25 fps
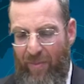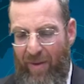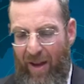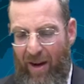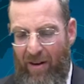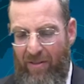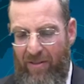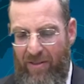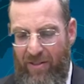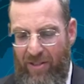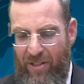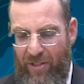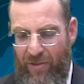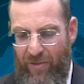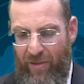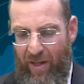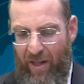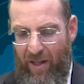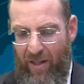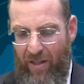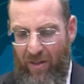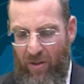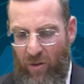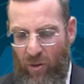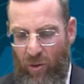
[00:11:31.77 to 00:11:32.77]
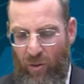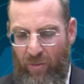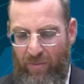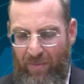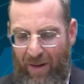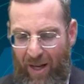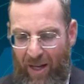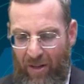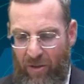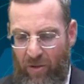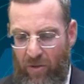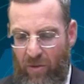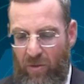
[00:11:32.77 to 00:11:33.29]
Eretz Yisrael,
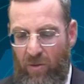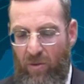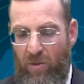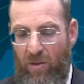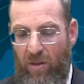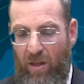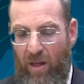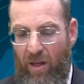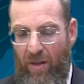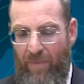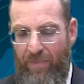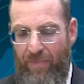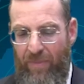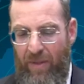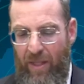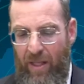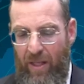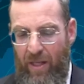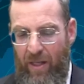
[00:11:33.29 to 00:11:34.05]
umanu ula,